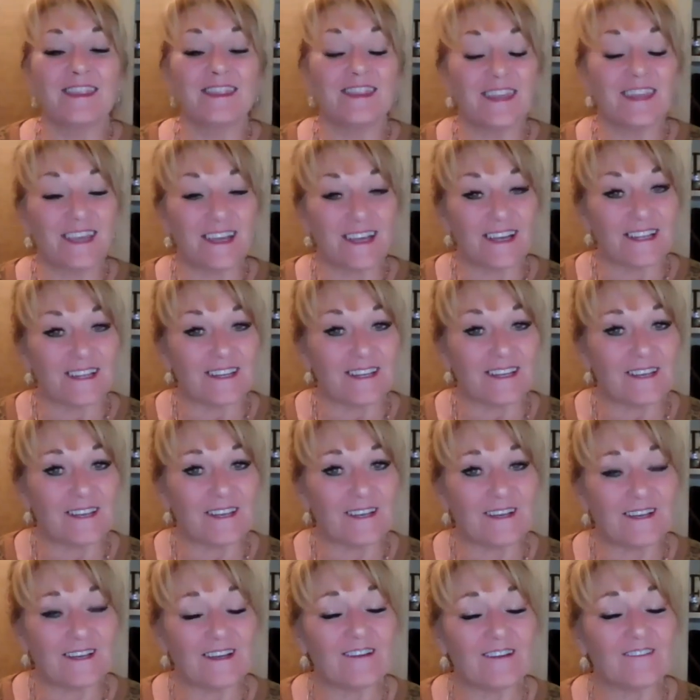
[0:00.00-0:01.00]
Then
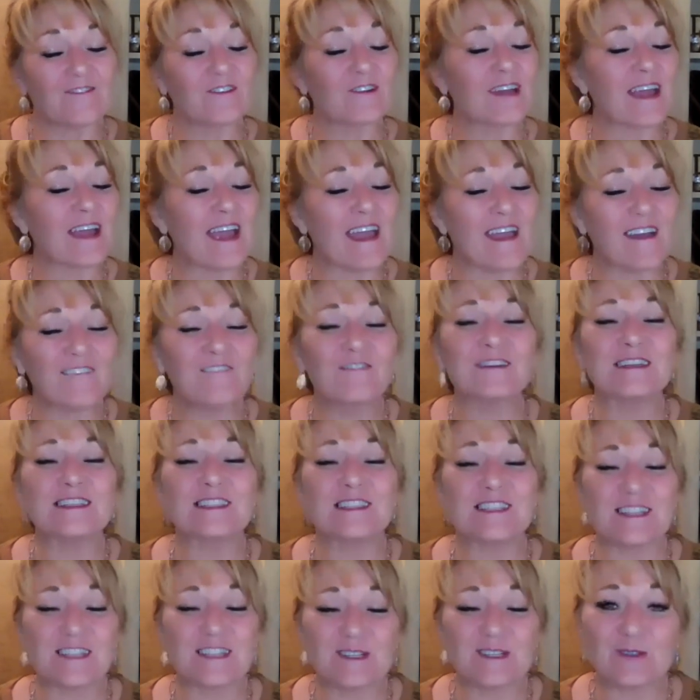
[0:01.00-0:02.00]
for every
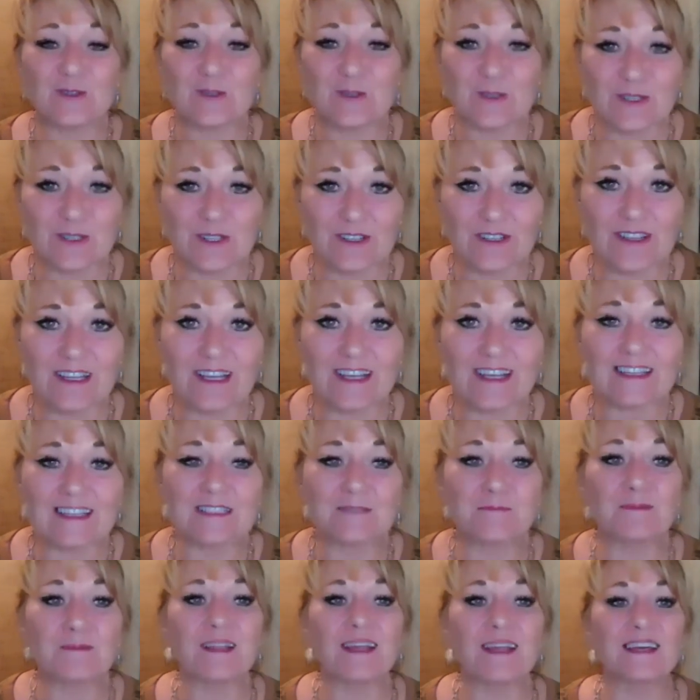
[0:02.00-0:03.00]
single order that
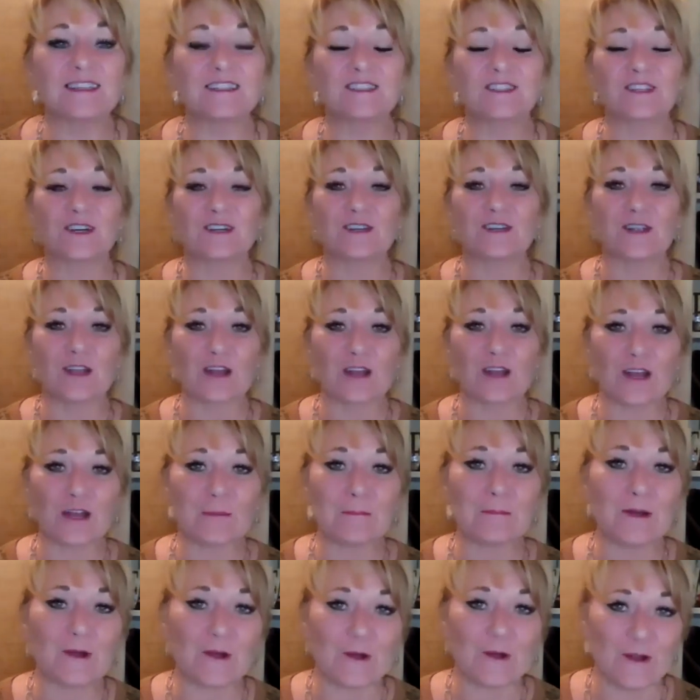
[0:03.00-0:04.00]
is placed on her
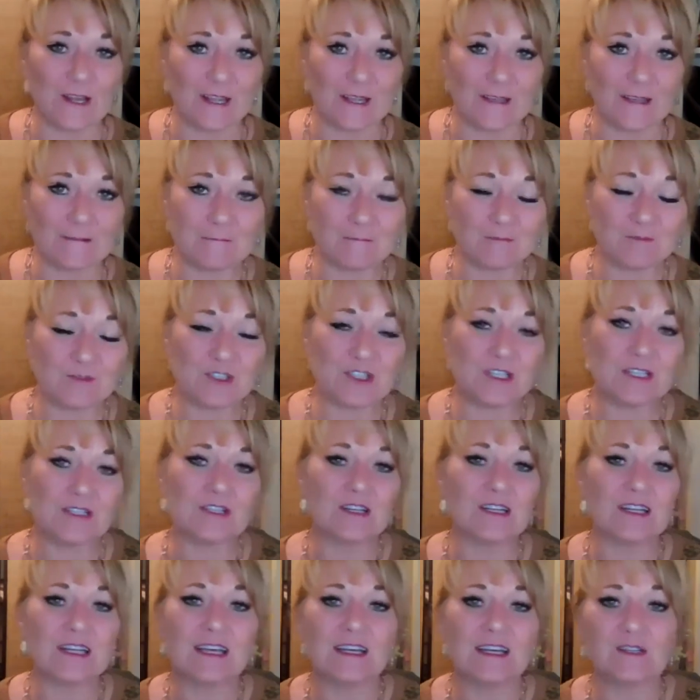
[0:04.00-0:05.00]
party, she's
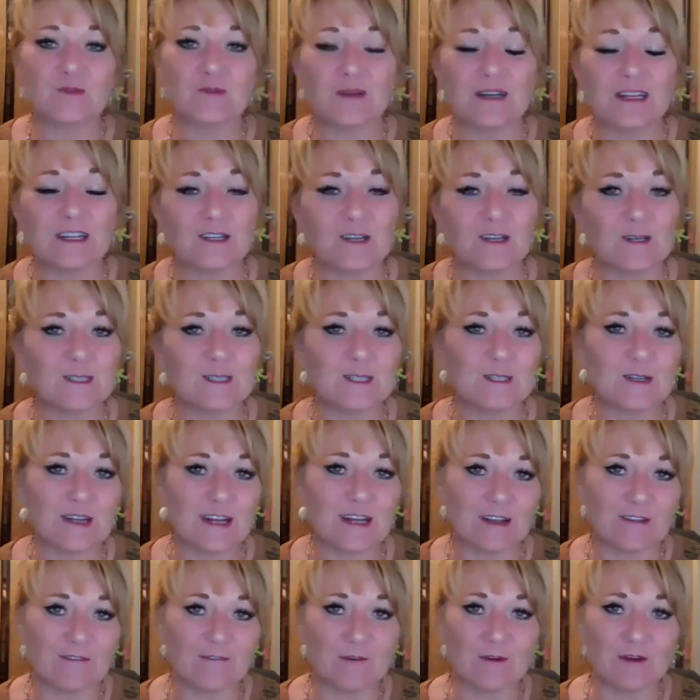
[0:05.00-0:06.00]
going to get $20
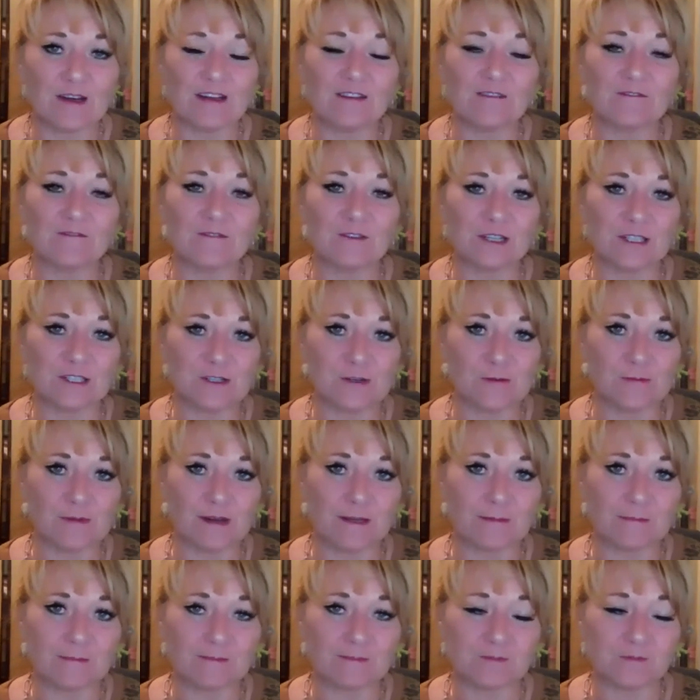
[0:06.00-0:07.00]
credit for in free
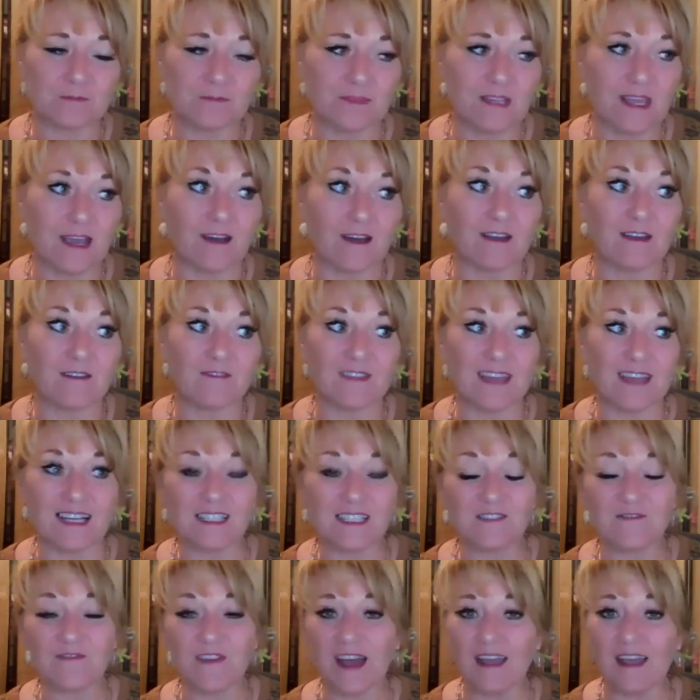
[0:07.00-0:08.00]
jewelry. Now, if
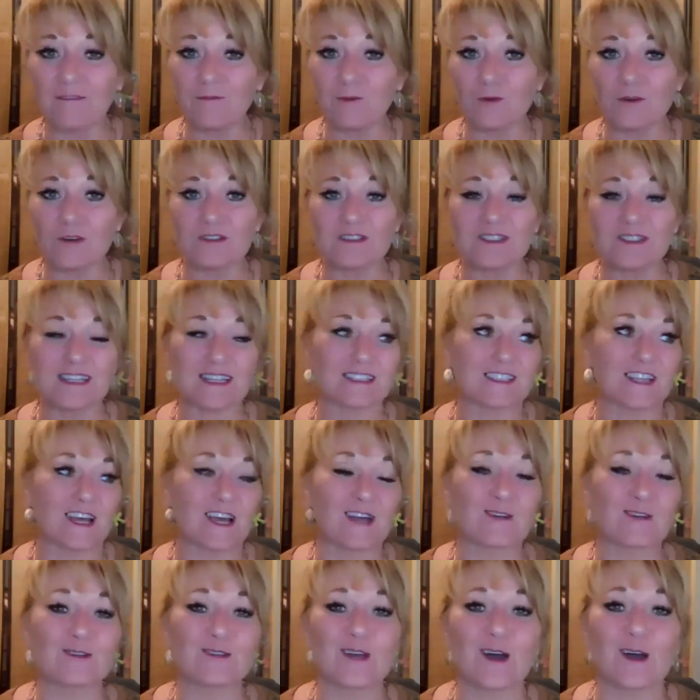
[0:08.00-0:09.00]
that's 5 orders, that's
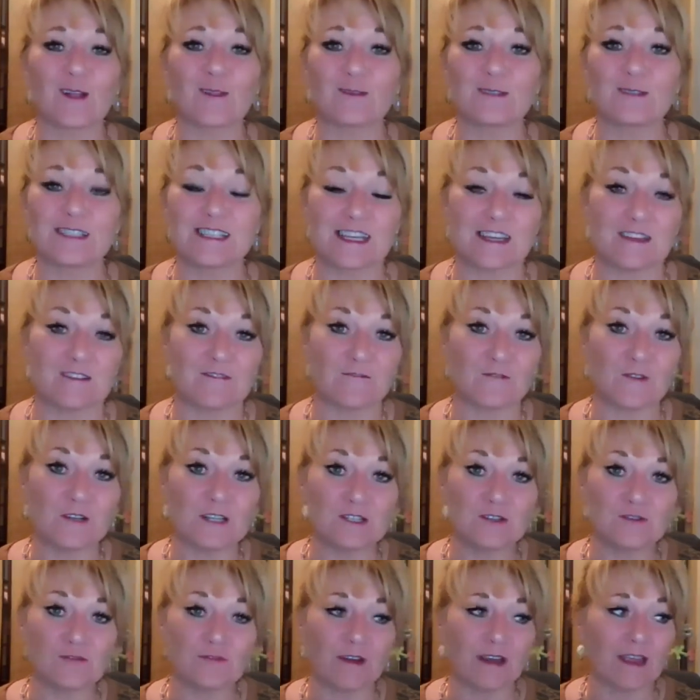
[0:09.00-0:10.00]
$100 in
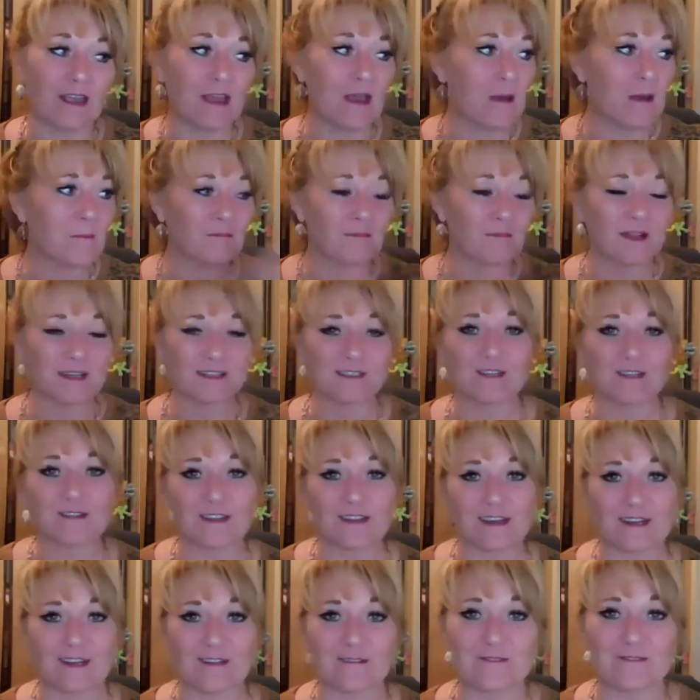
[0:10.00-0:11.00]
free jewelry plus all
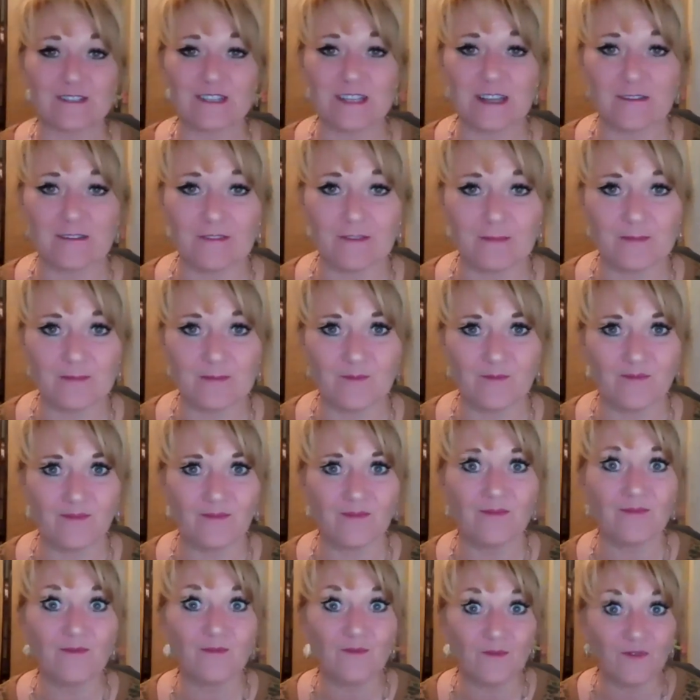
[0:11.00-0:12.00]
that other stuff.
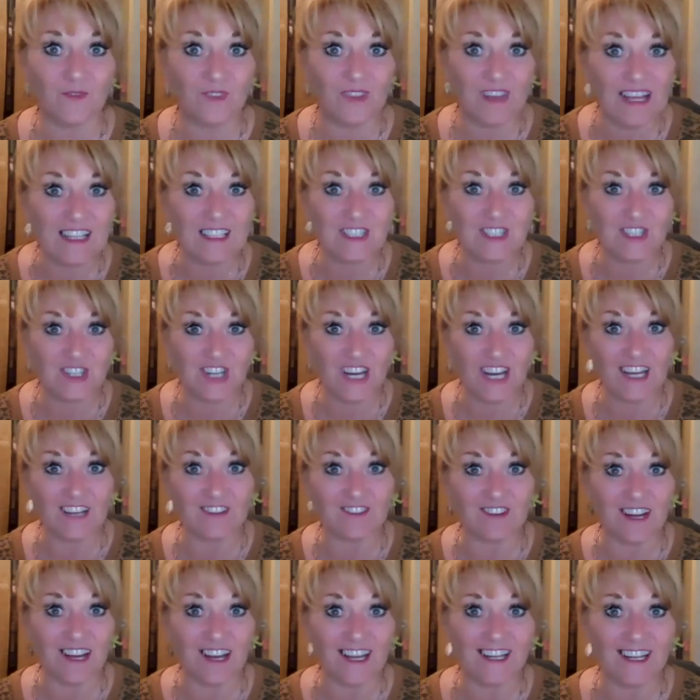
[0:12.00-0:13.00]
That's great,
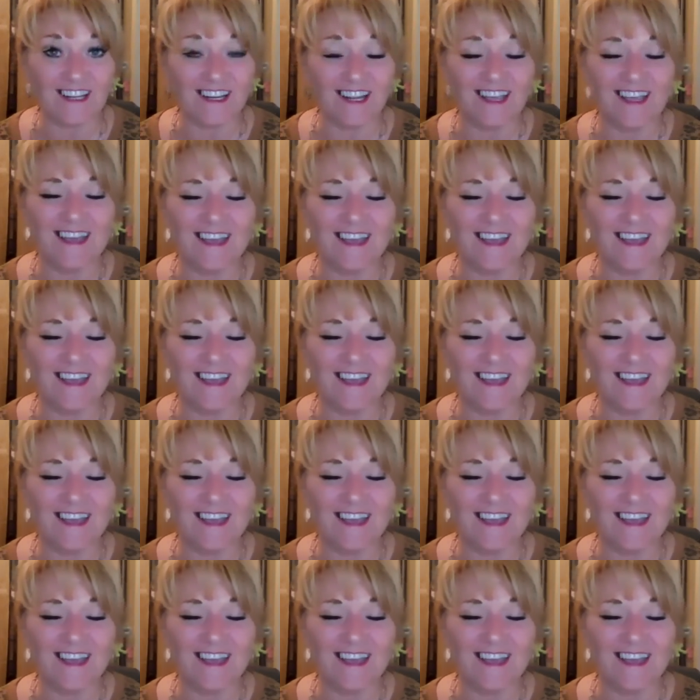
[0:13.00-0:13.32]
right?